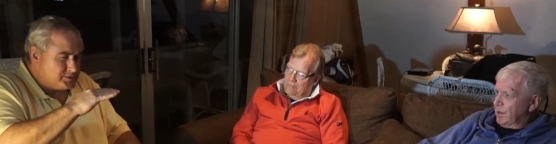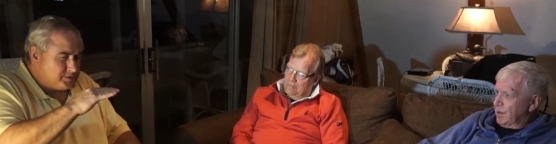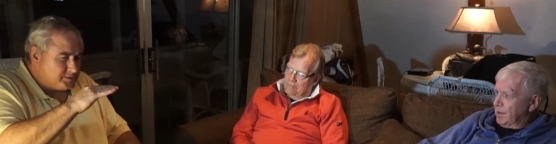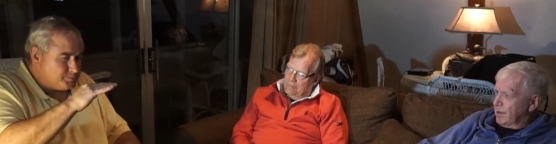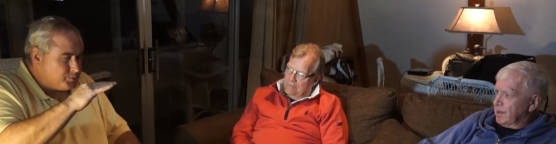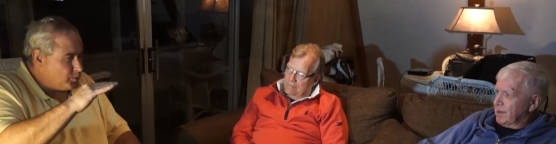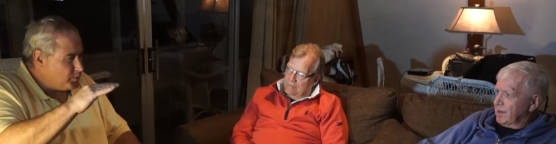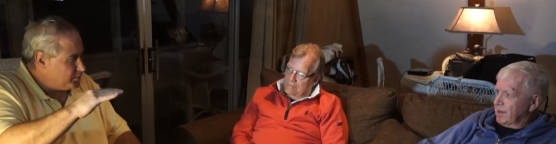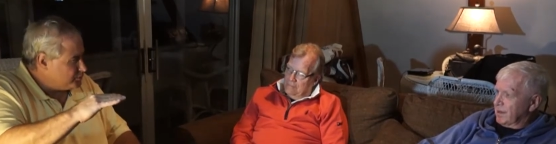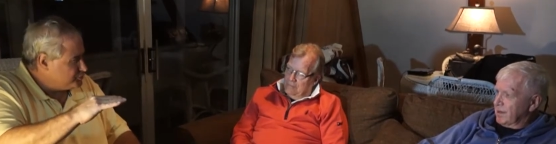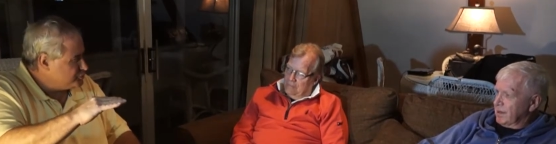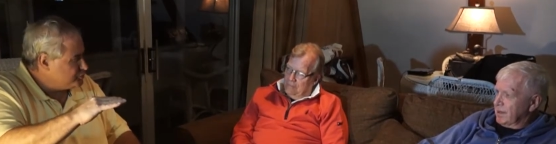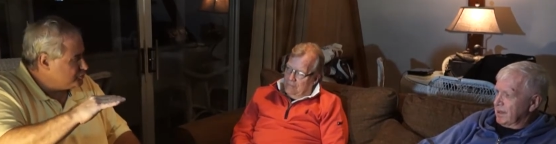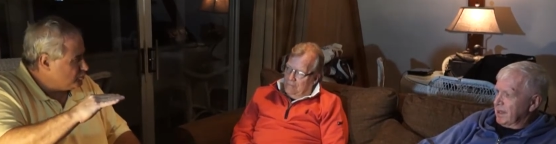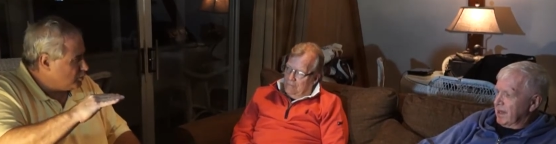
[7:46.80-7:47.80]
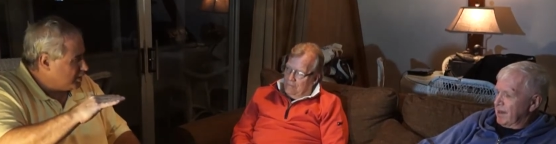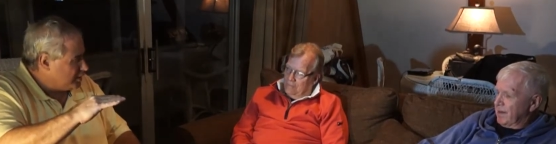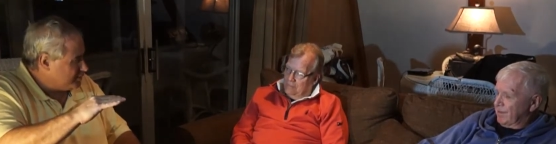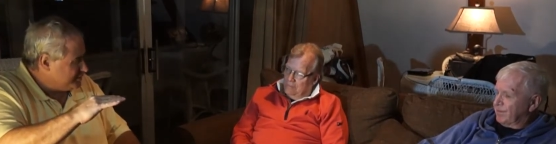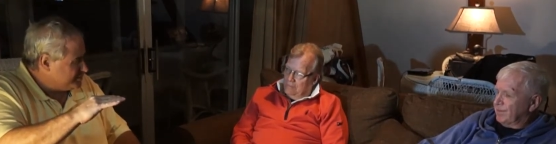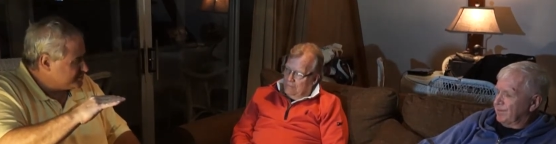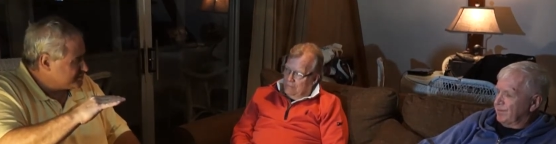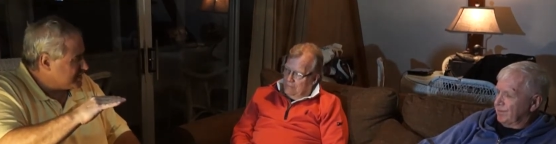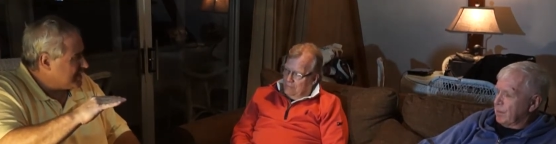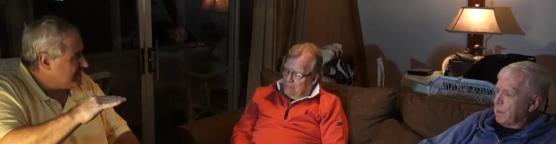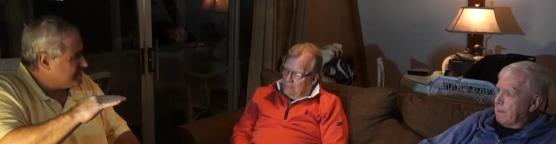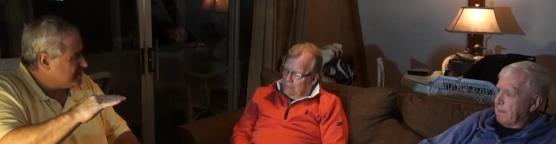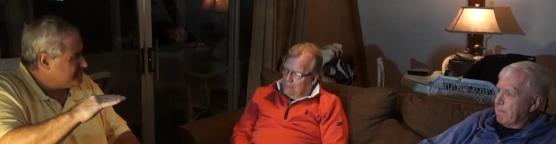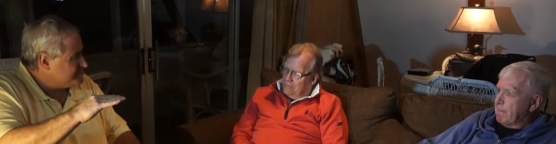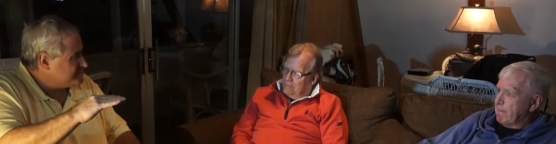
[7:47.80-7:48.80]
Speaker 1: zero point zero two yeah. water inch
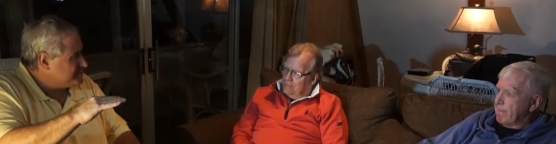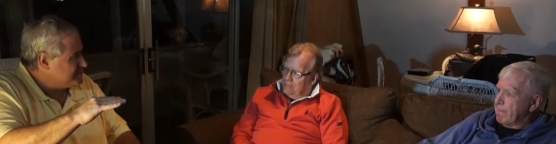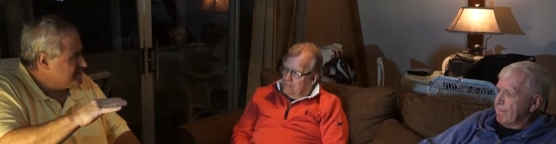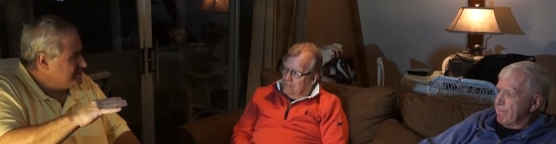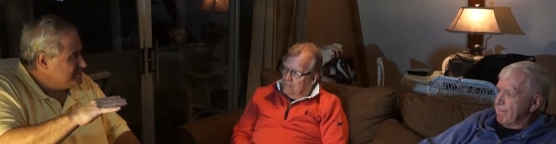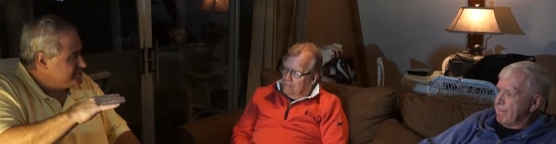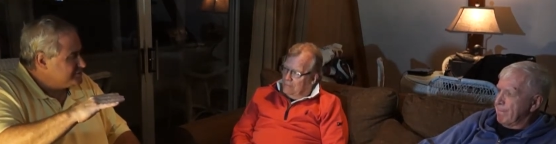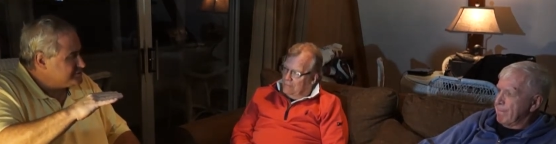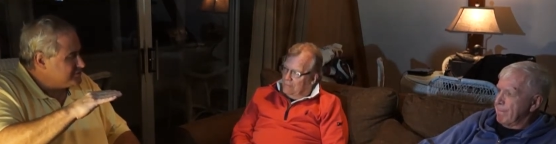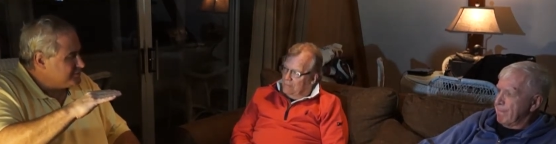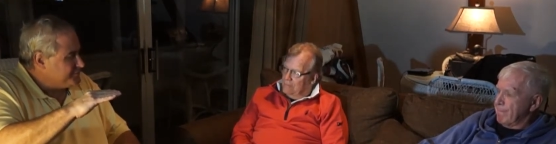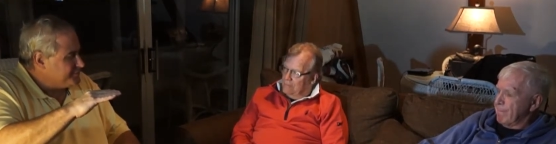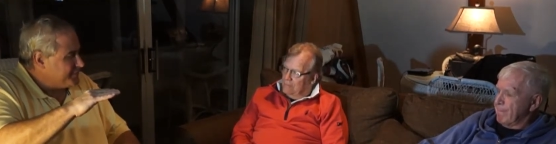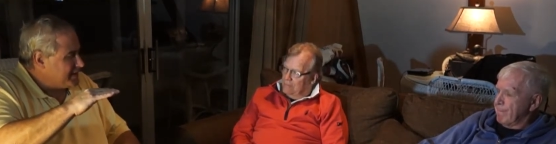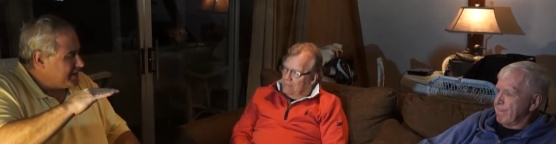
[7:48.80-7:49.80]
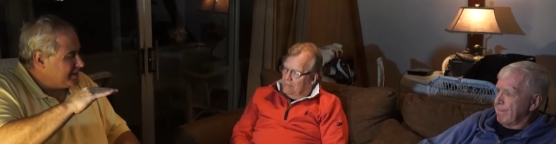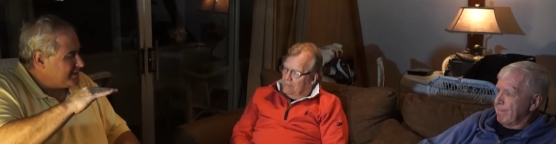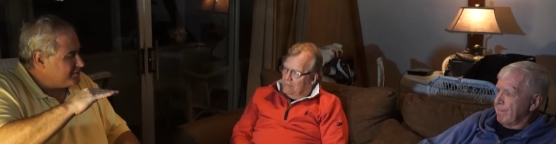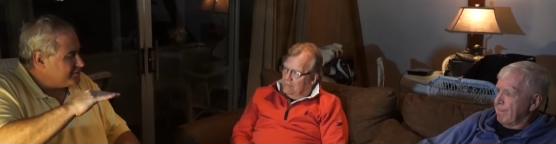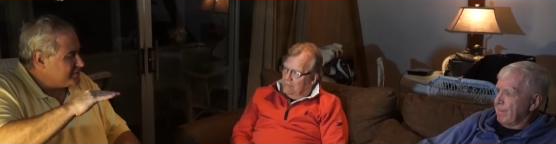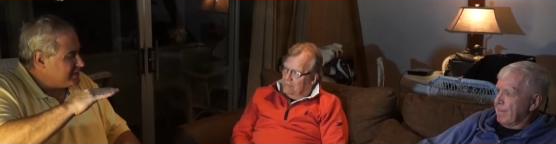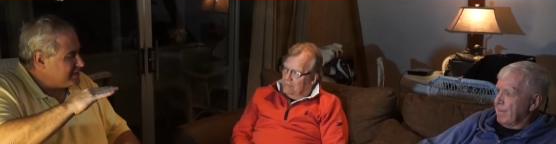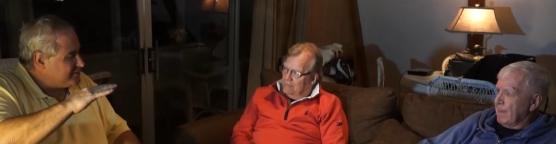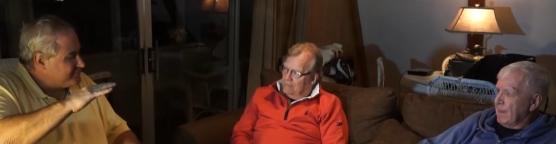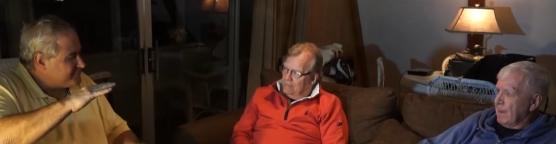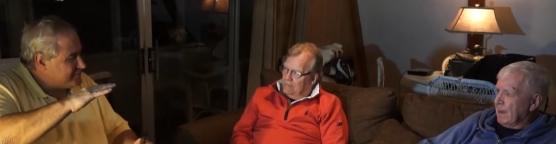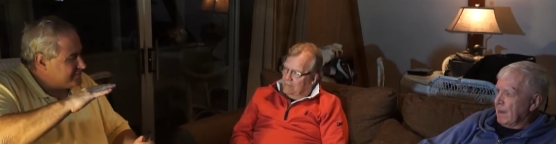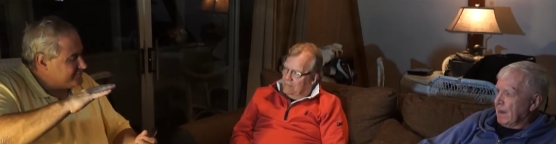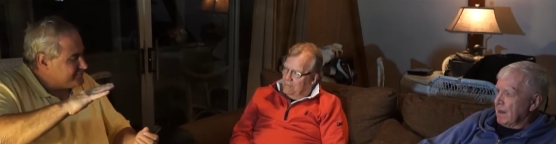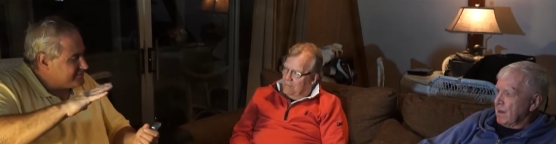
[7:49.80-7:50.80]
columns. Mm-hmm. So I heard that if
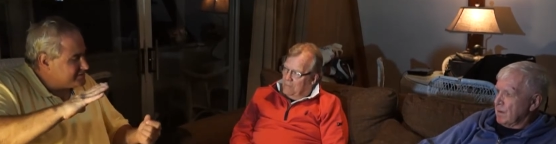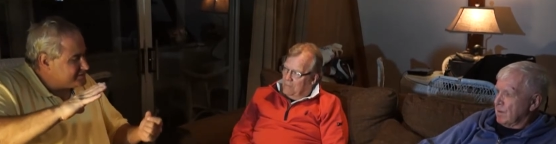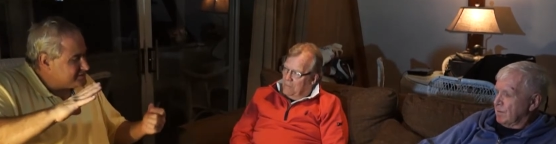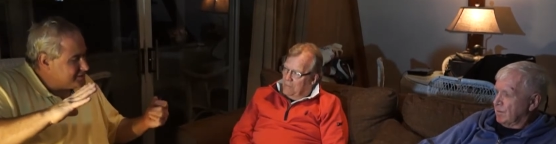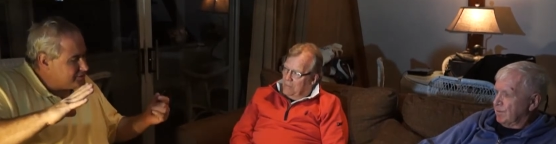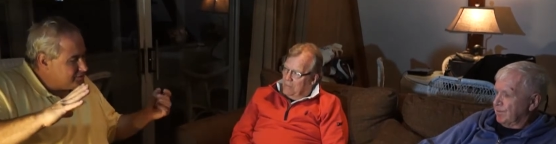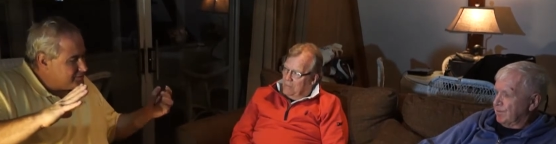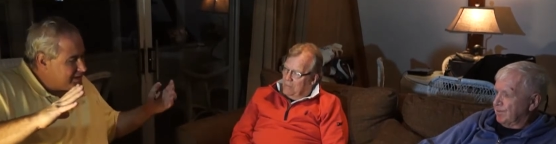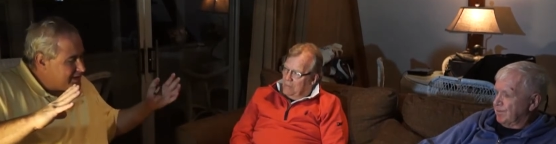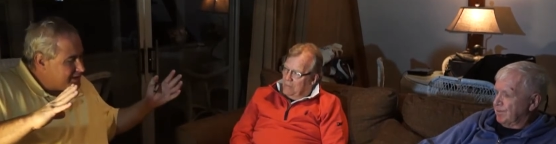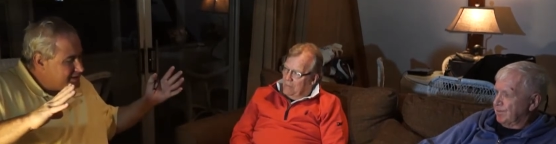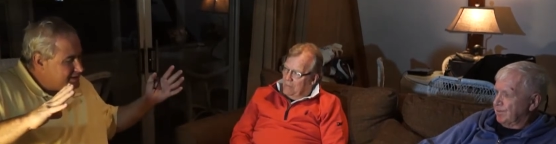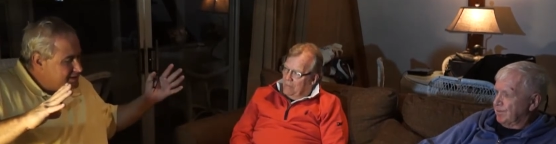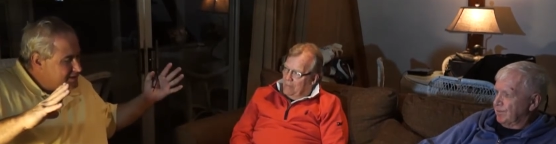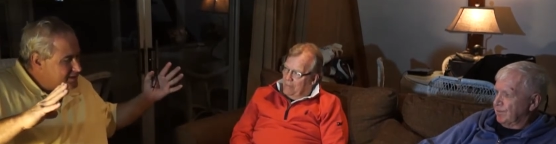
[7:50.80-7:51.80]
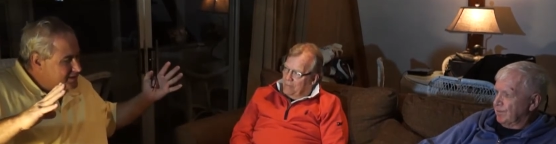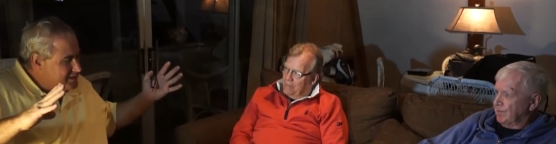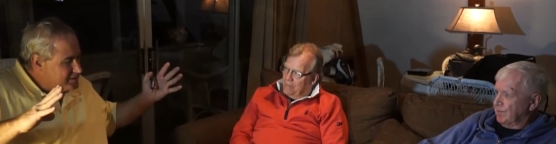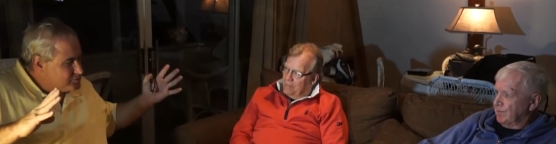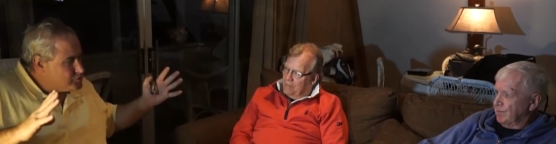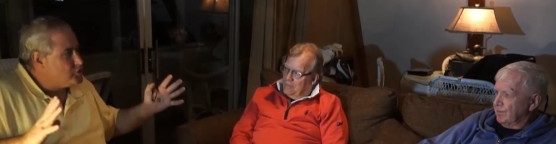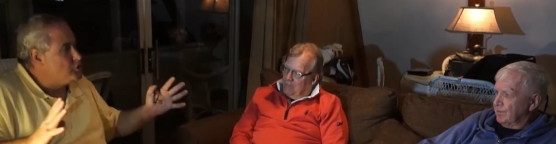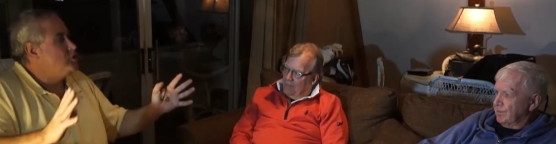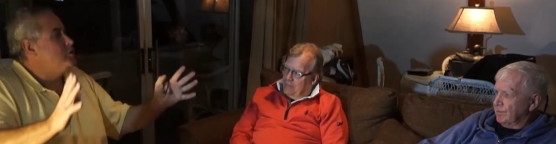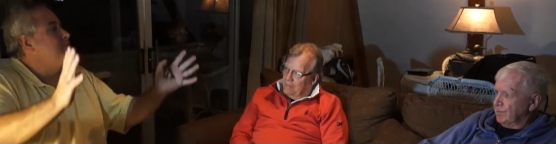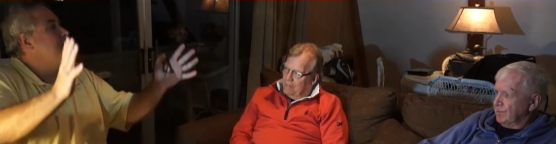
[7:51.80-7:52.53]
if let's say you had too